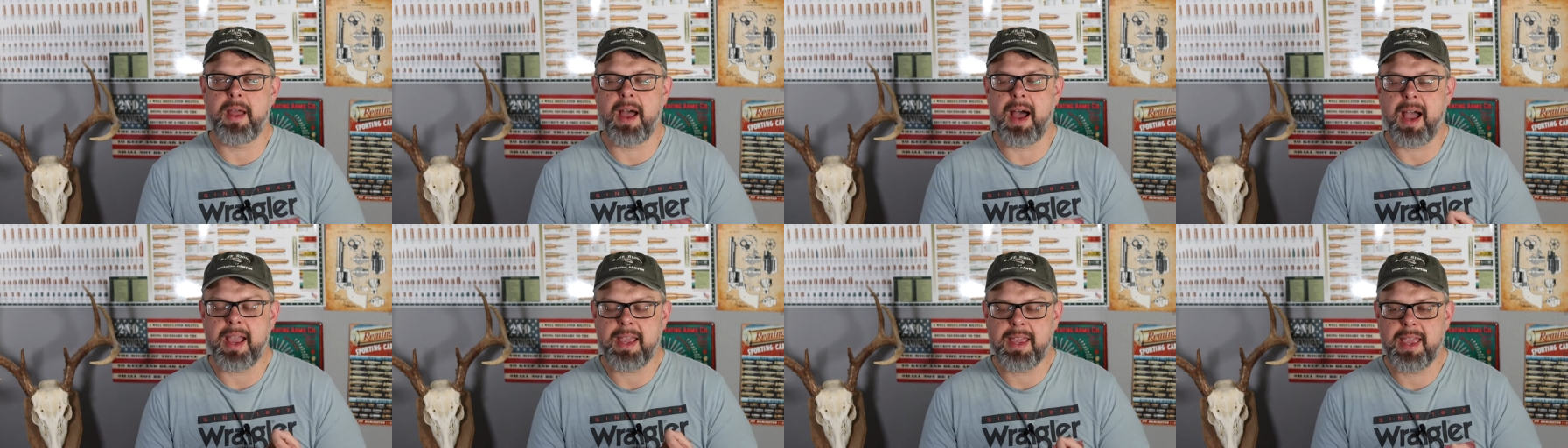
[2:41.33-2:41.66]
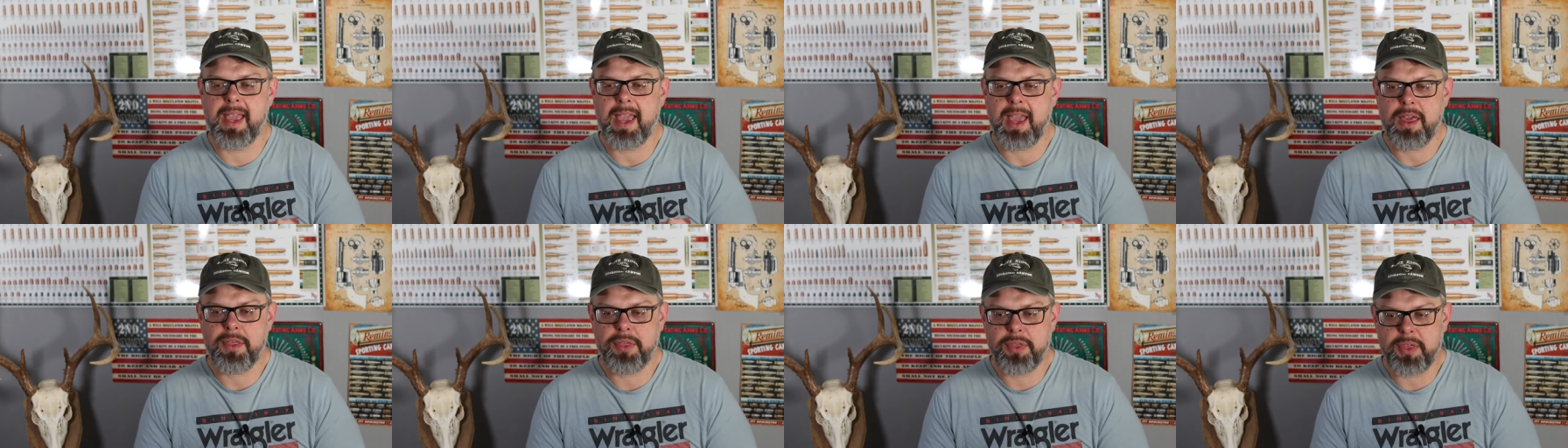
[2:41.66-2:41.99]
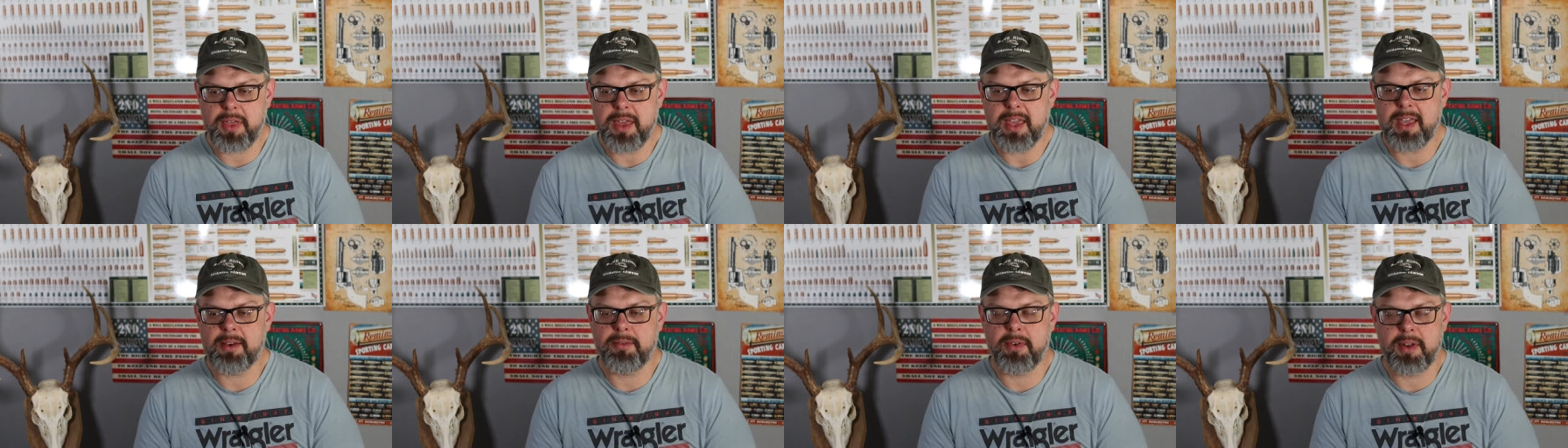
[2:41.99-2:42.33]
I can't
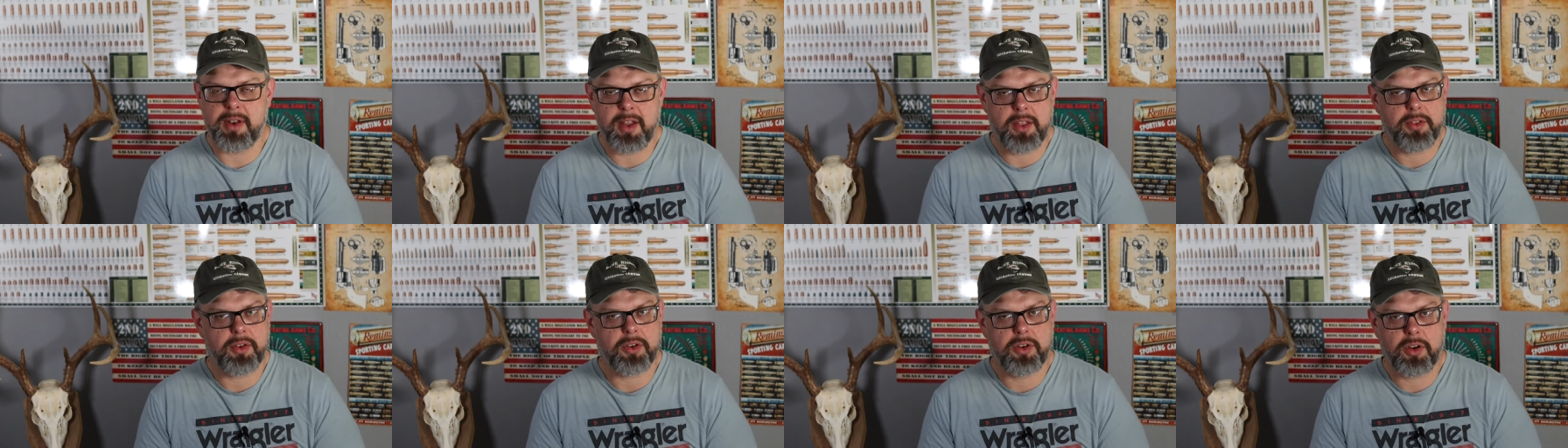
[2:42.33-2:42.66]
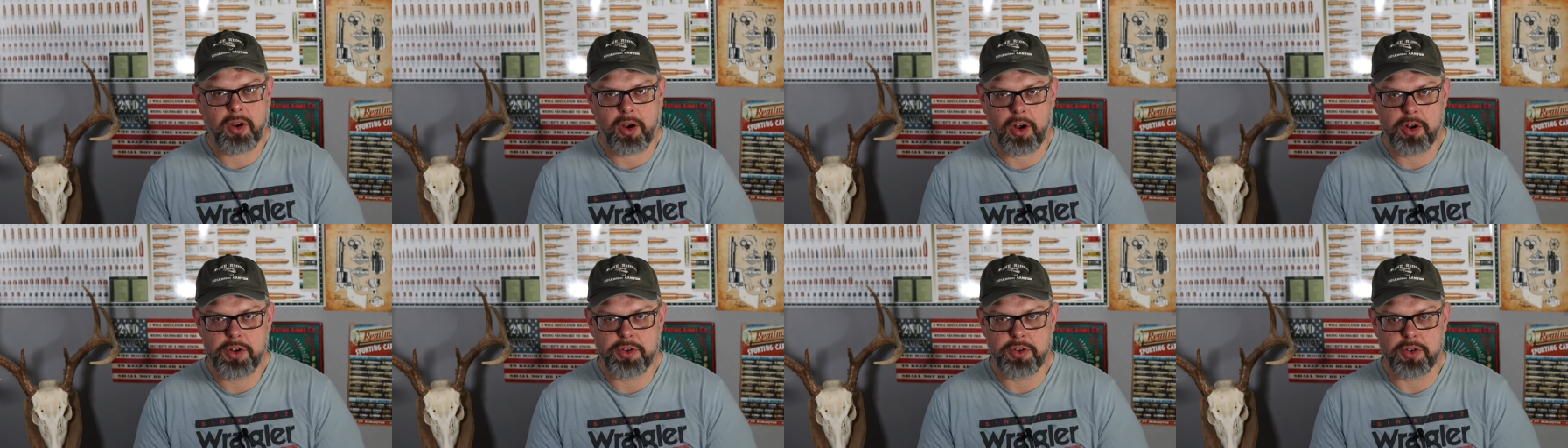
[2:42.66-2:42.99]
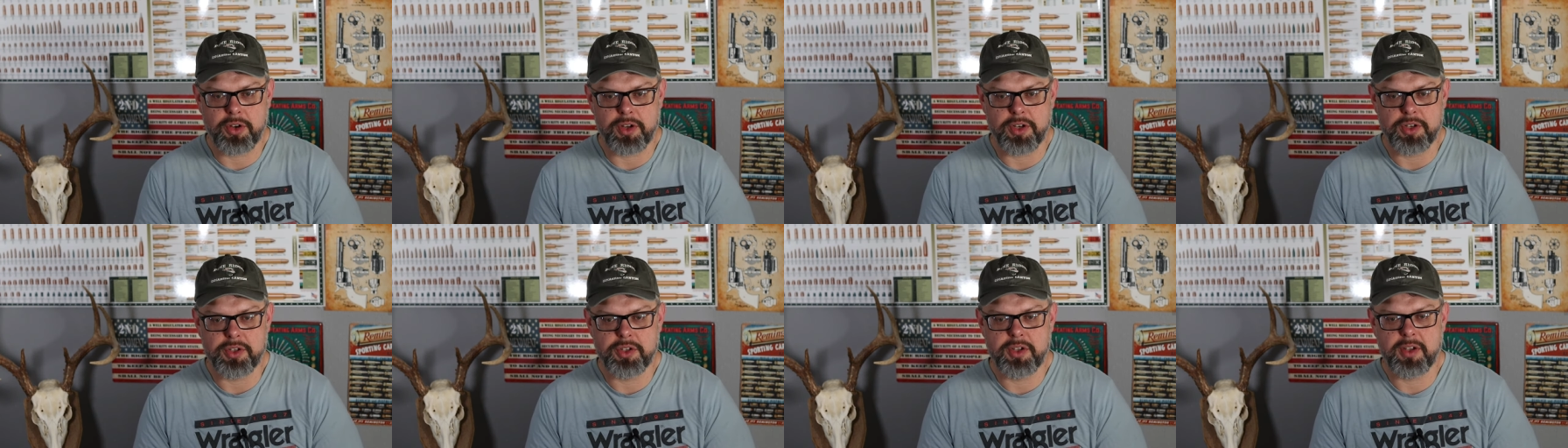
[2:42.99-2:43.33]
think of another
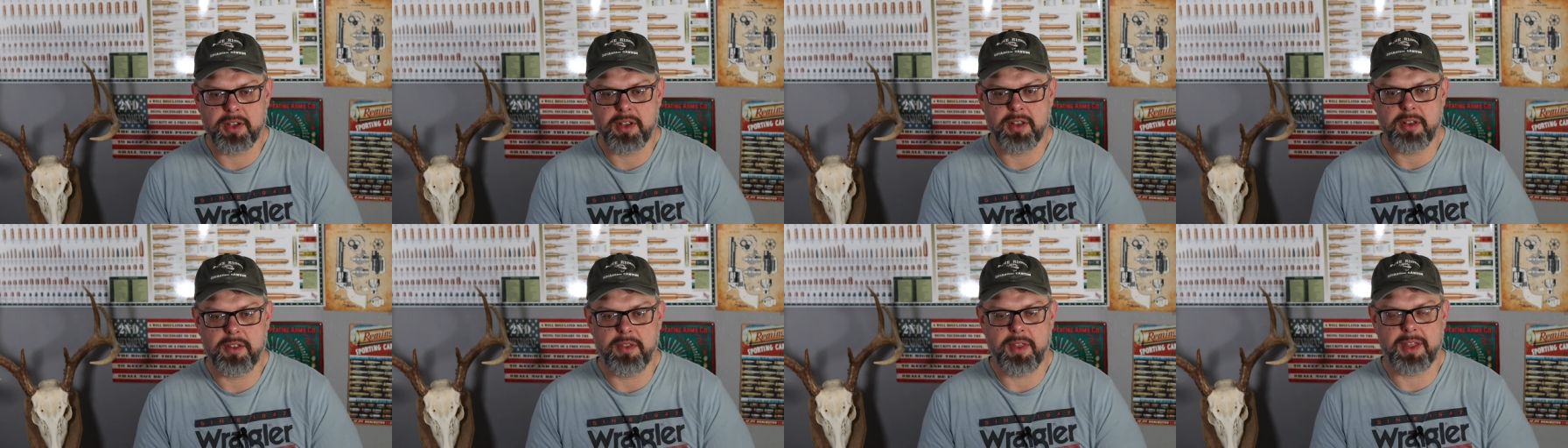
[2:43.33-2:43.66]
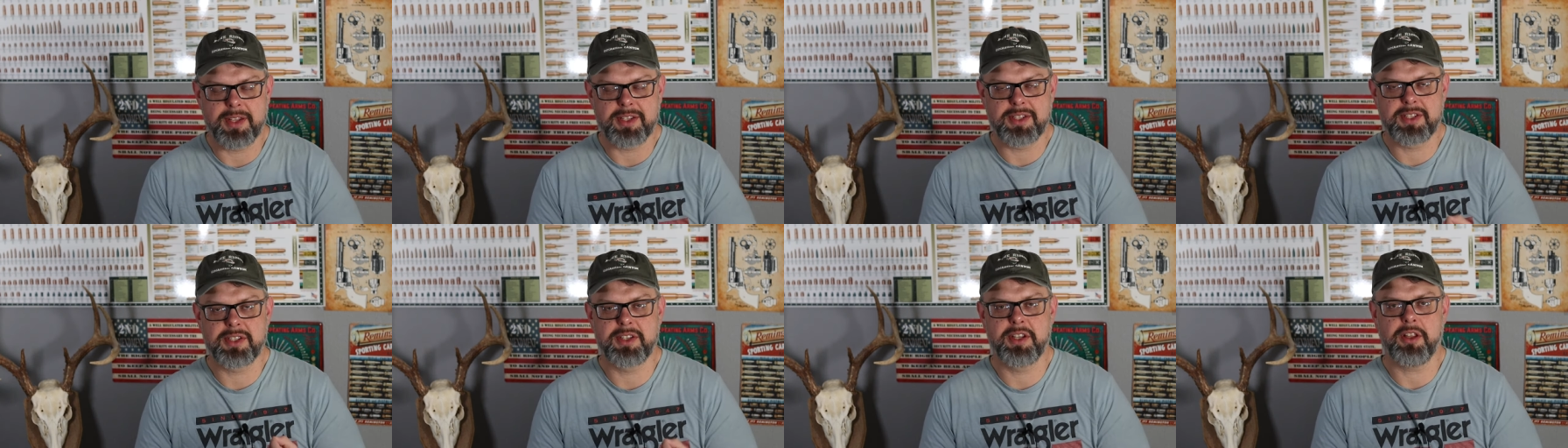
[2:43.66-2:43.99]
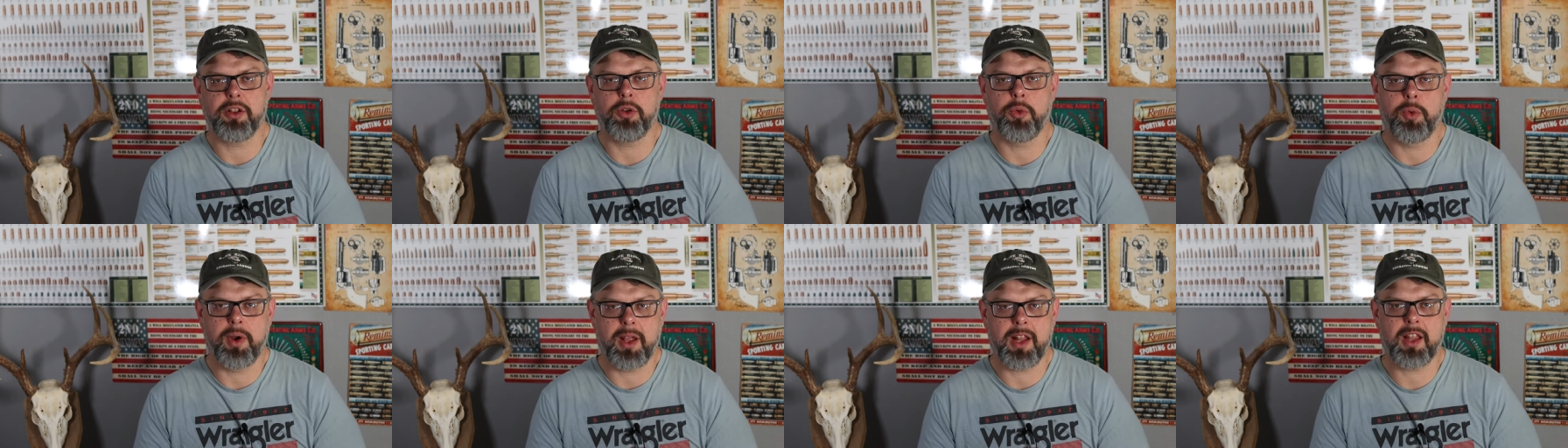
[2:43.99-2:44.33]
cartridge that's
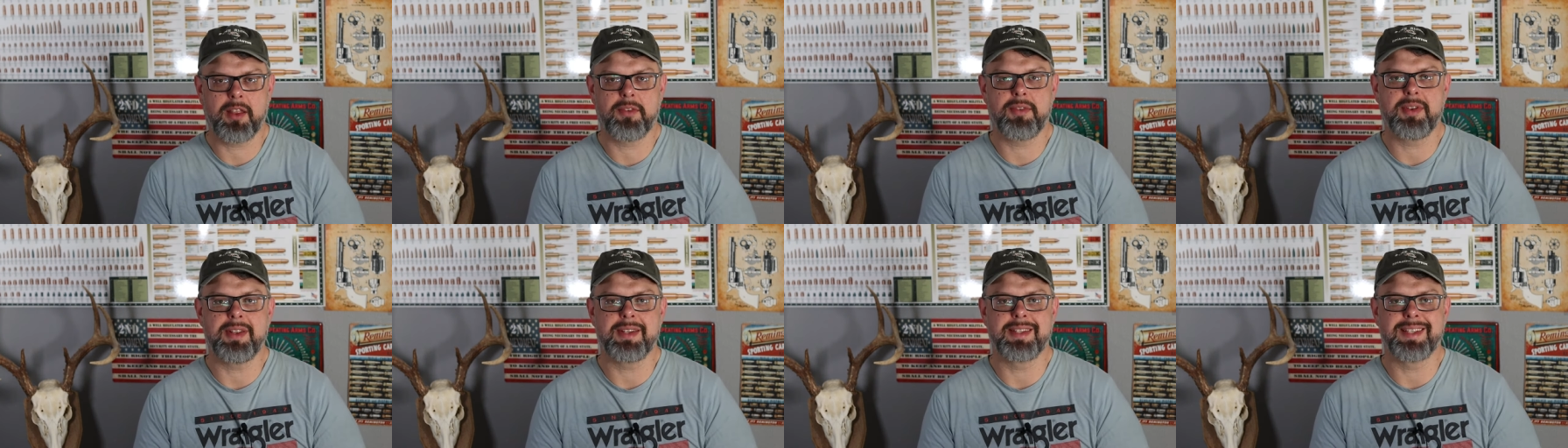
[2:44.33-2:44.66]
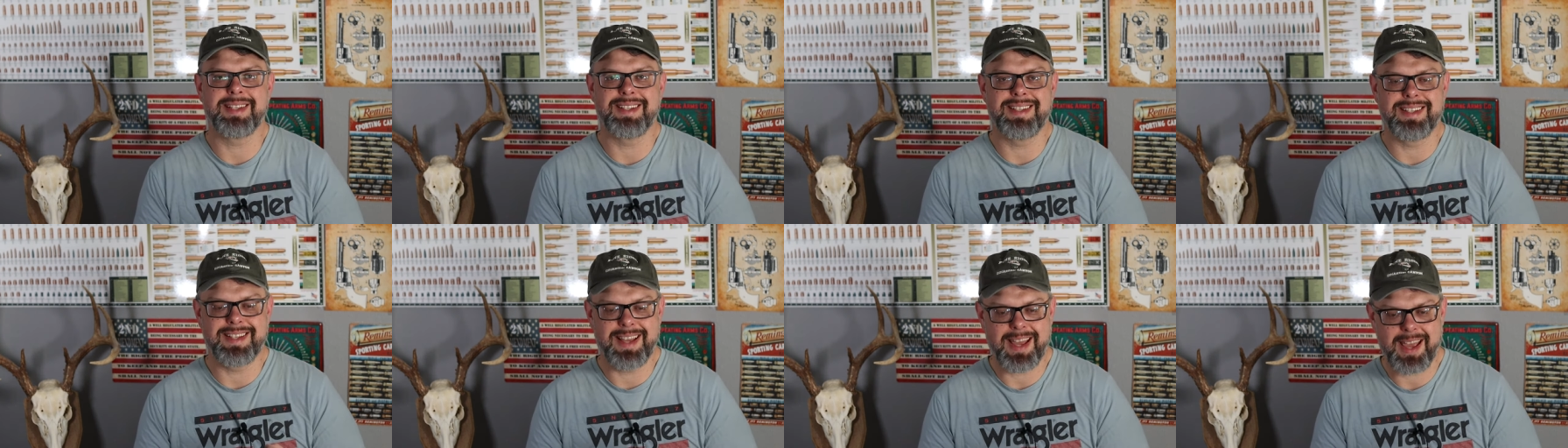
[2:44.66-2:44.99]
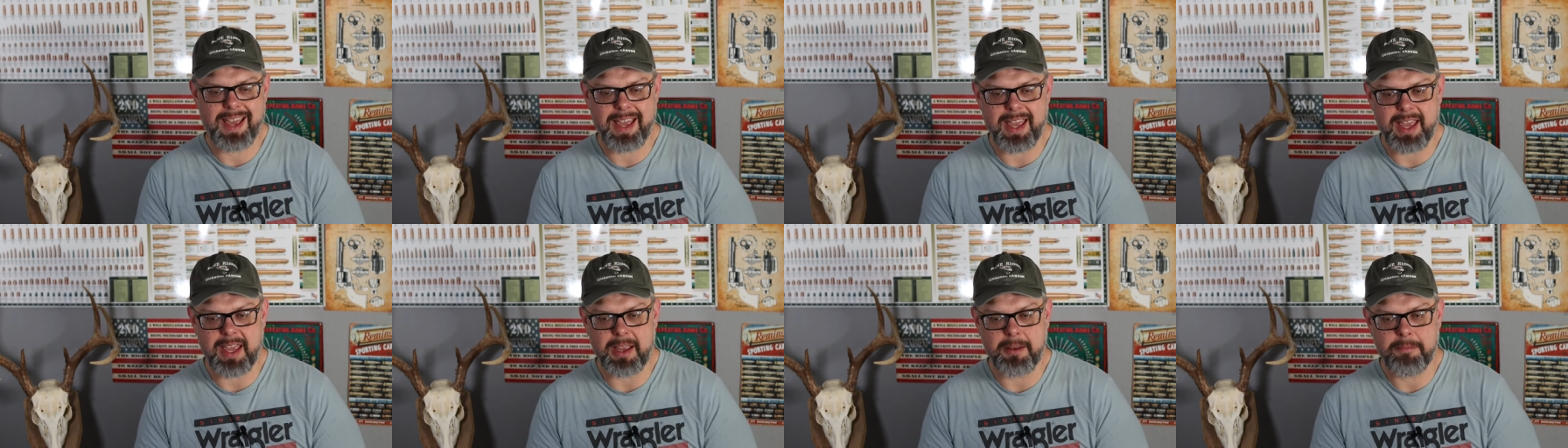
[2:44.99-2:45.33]
still relevant
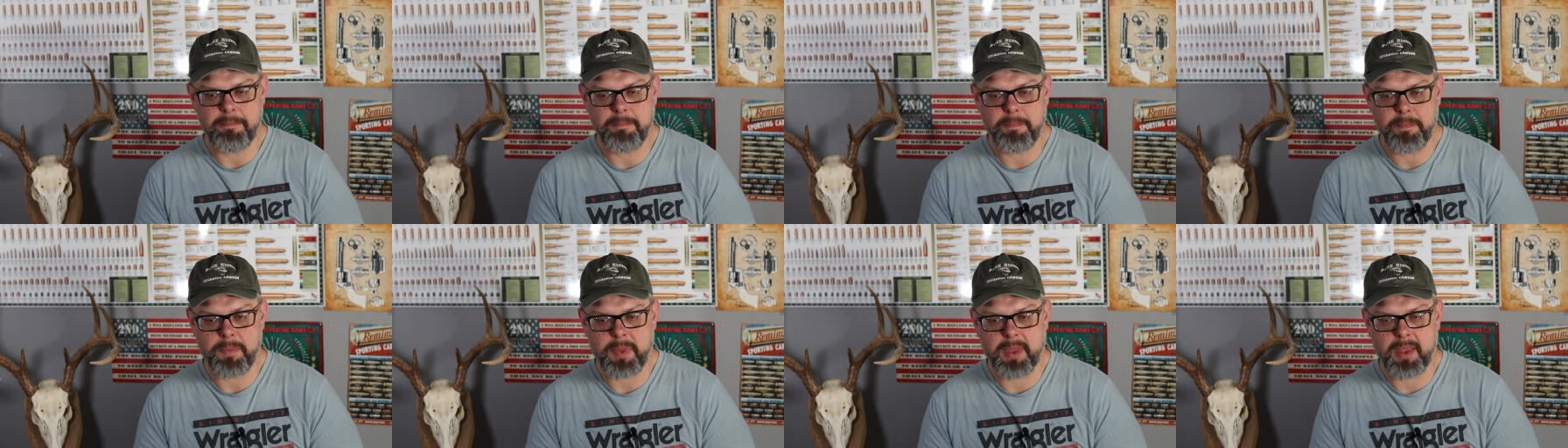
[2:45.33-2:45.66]
today